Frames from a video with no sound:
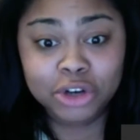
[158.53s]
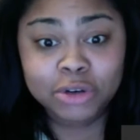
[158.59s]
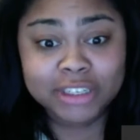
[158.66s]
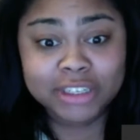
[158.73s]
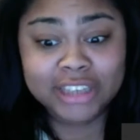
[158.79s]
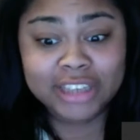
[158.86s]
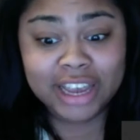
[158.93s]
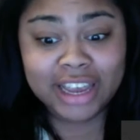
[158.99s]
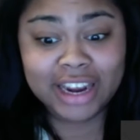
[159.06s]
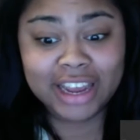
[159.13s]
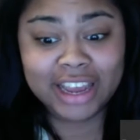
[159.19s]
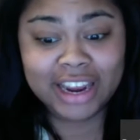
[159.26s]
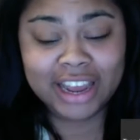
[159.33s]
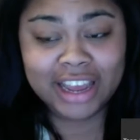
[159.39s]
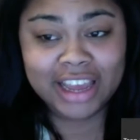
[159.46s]
excited.
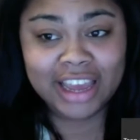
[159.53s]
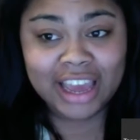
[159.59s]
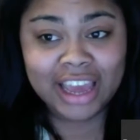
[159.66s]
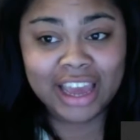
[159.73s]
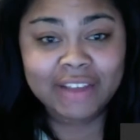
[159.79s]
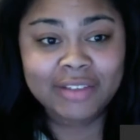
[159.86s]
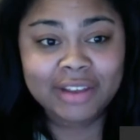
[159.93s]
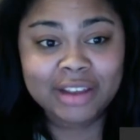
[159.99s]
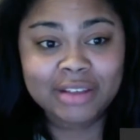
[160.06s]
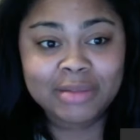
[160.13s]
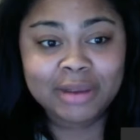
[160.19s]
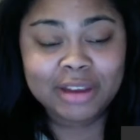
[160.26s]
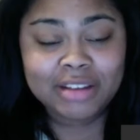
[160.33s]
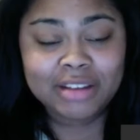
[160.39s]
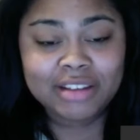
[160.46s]
I can't even
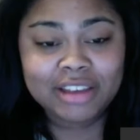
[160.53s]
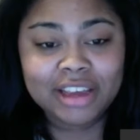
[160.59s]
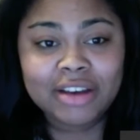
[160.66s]
explain to you.